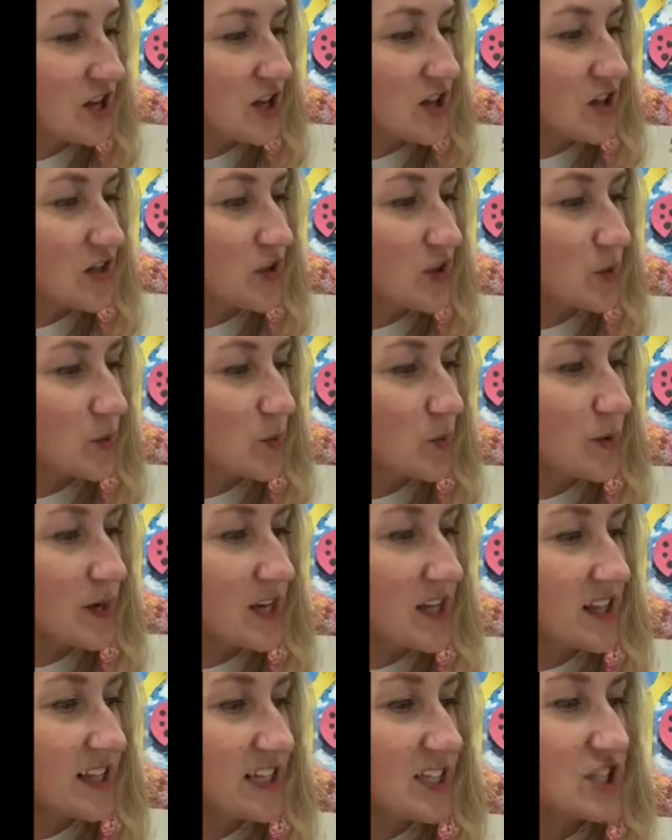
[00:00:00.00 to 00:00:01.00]
They're
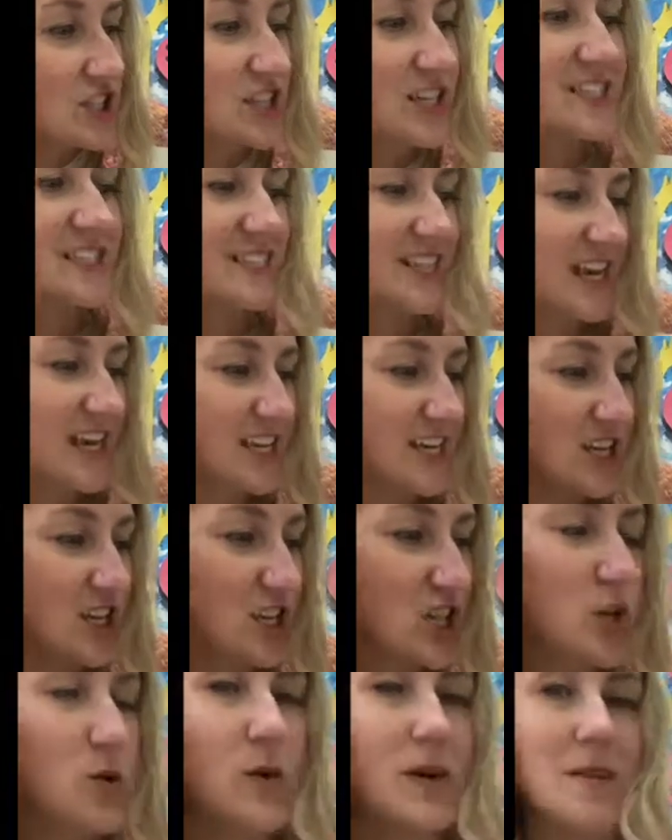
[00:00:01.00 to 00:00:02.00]
really just like
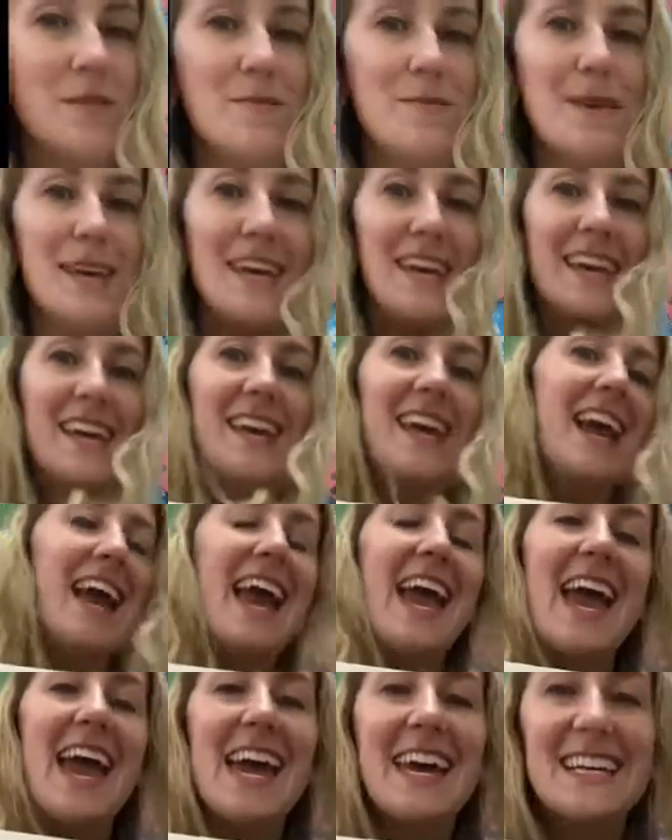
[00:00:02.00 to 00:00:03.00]
you and me,
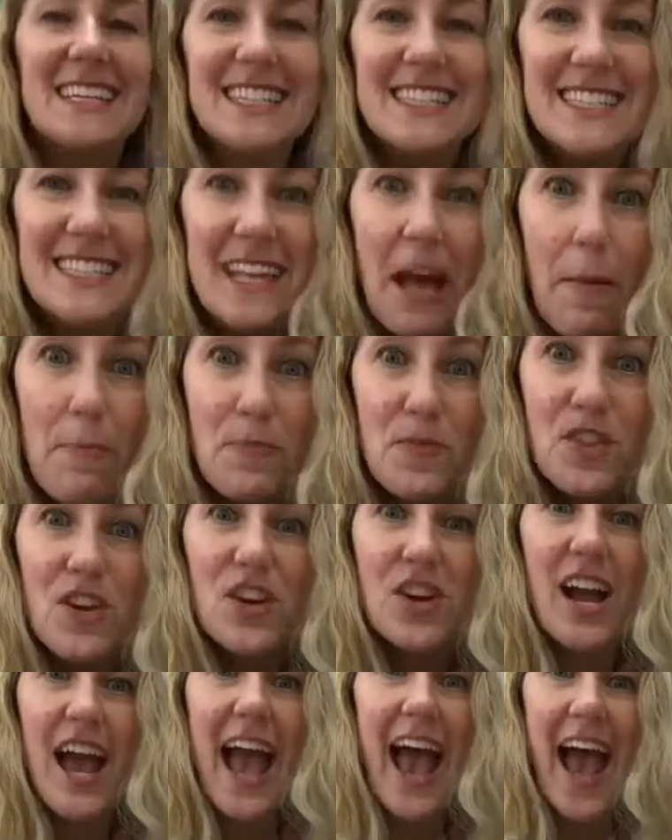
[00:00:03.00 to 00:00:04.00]
except
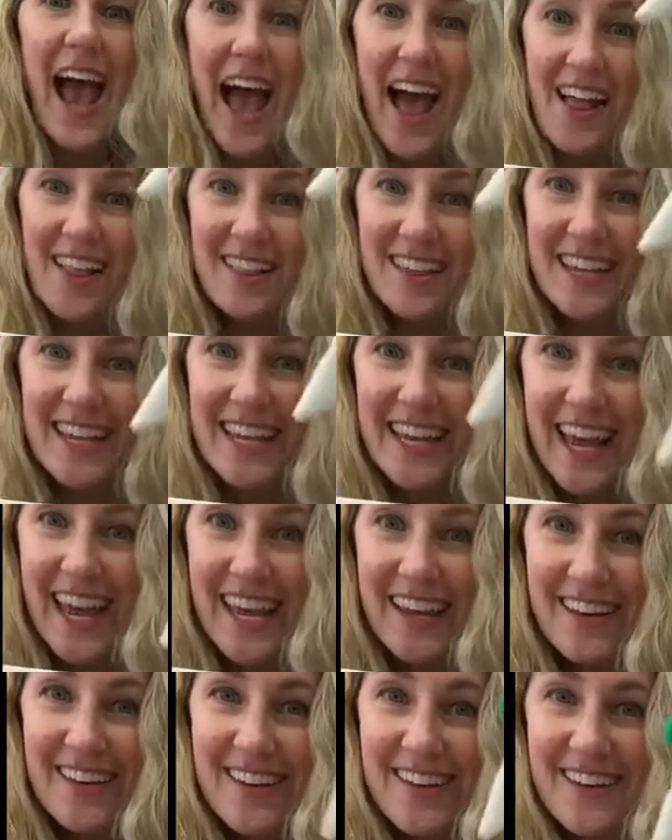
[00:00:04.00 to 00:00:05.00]
they're
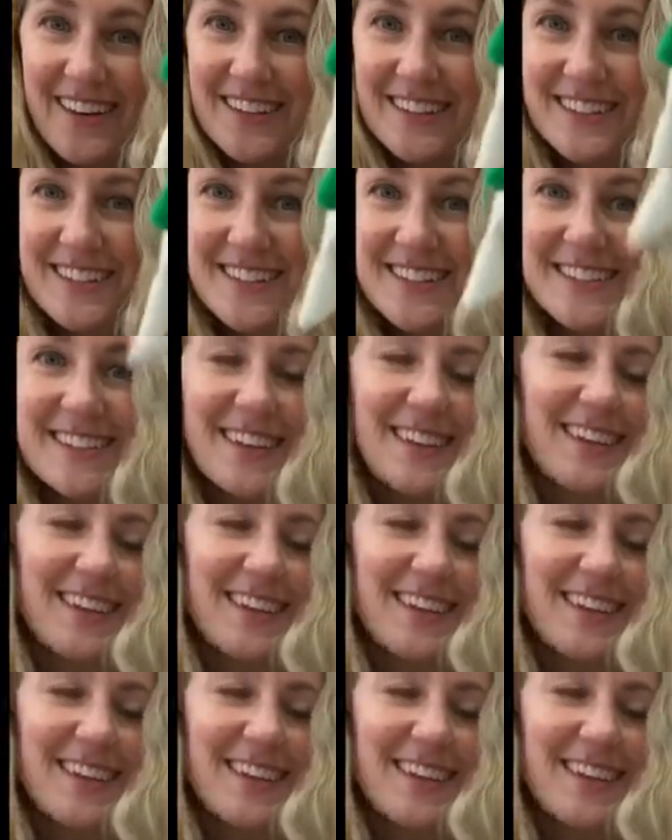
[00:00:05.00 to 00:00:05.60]
alligators.